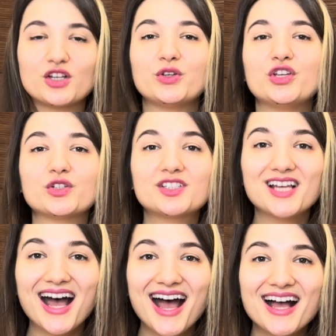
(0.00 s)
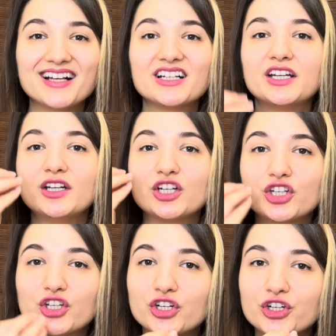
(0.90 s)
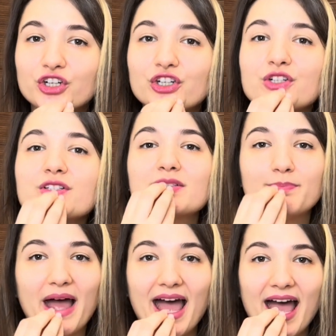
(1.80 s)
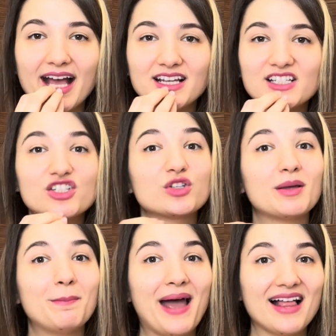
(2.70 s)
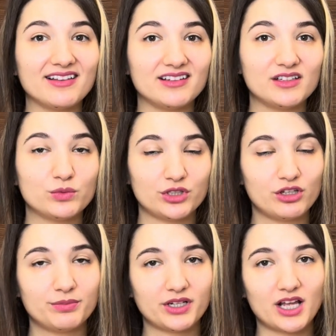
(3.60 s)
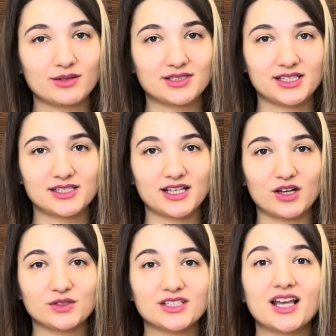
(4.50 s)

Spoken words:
your tongue curls back to the palate when you pronounce this sound.